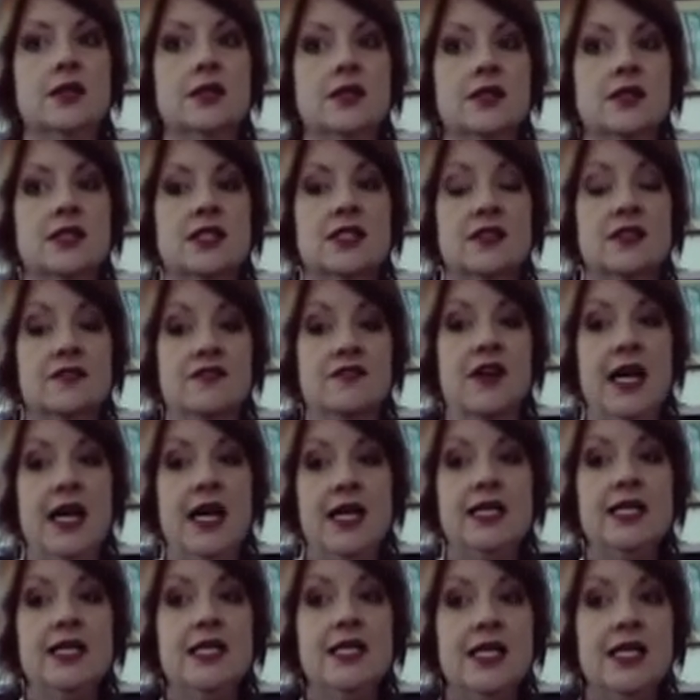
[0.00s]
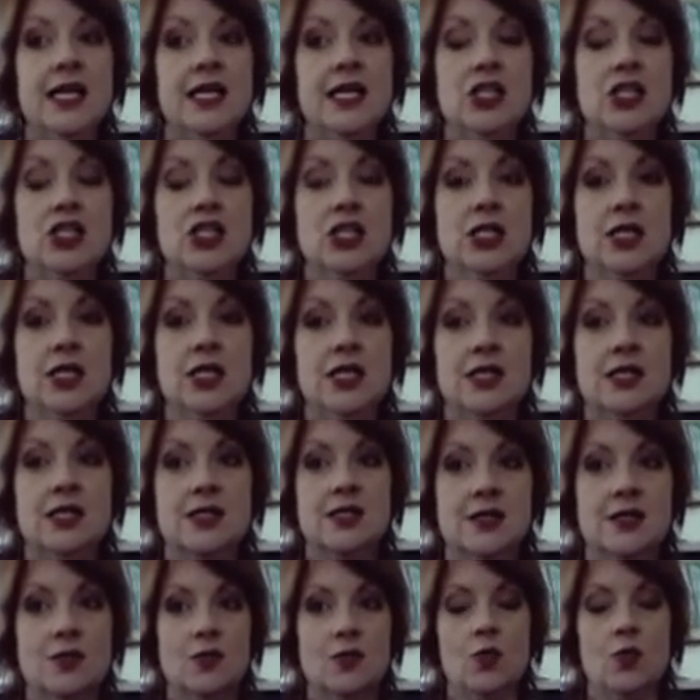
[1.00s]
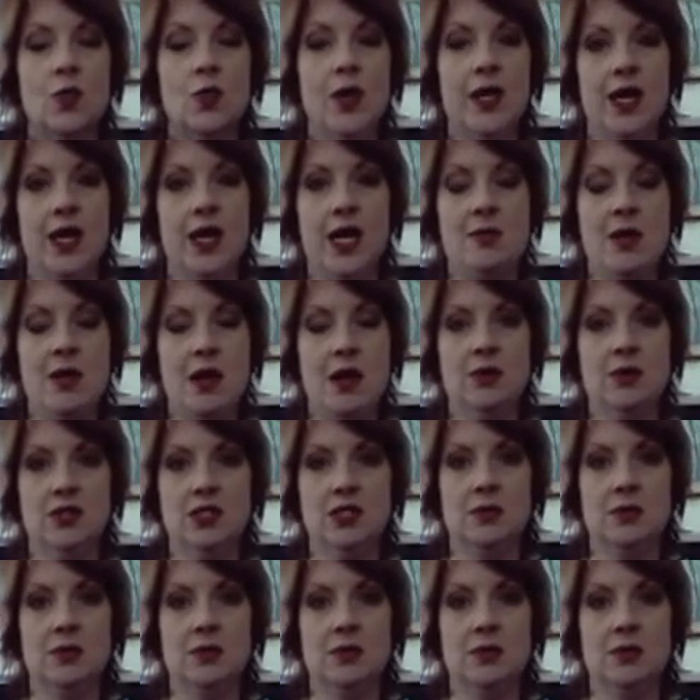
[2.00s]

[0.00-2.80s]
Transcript: Divided attention is when I'm able to